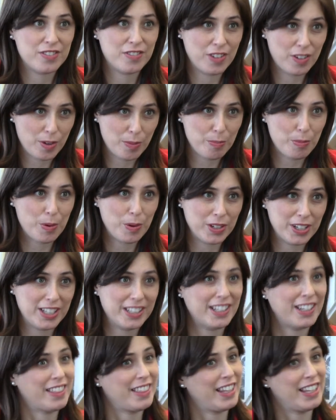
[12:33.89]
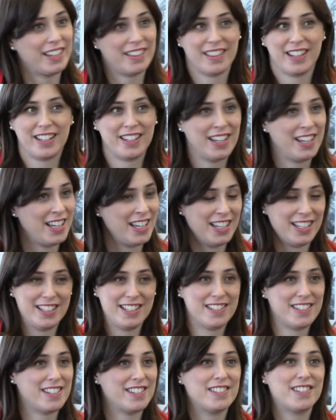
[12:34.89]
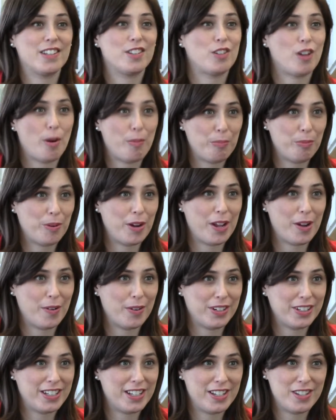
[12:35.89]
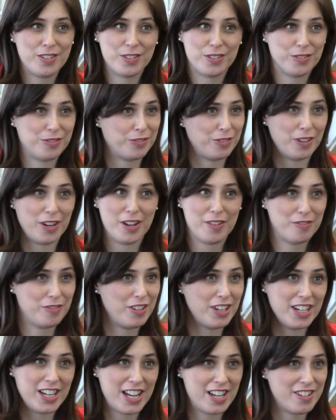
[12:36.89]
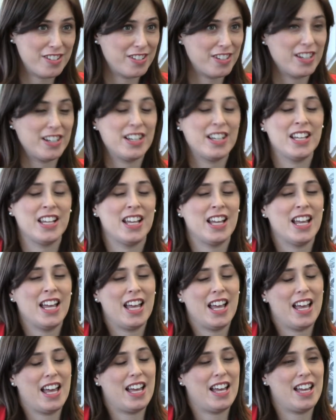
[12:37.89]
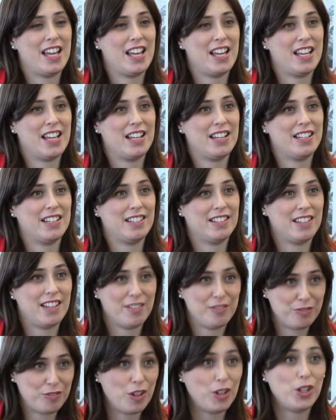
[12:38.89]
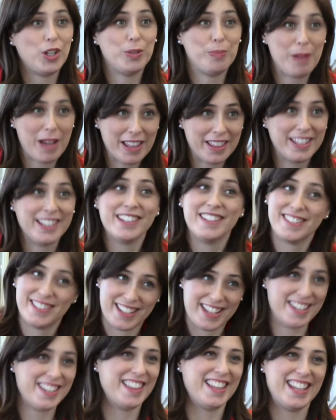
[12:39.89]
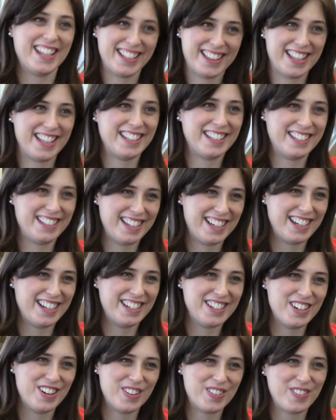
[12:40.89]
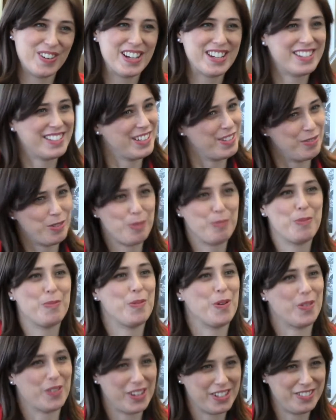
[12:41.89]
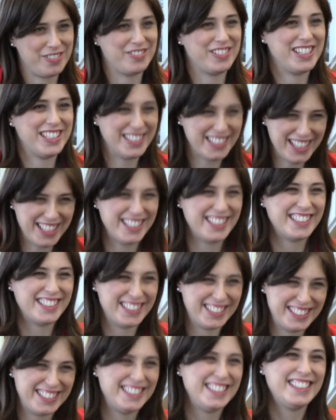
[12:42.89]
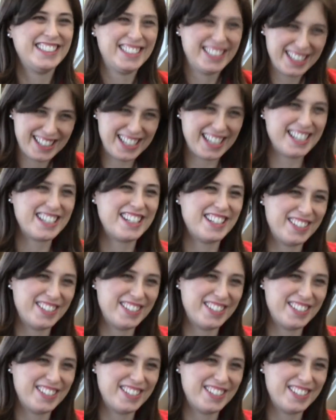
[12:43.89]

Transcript: It's very important. I think that this is the top priority issue for every nation. And followed by this, I think that your question will be more relevant. Thank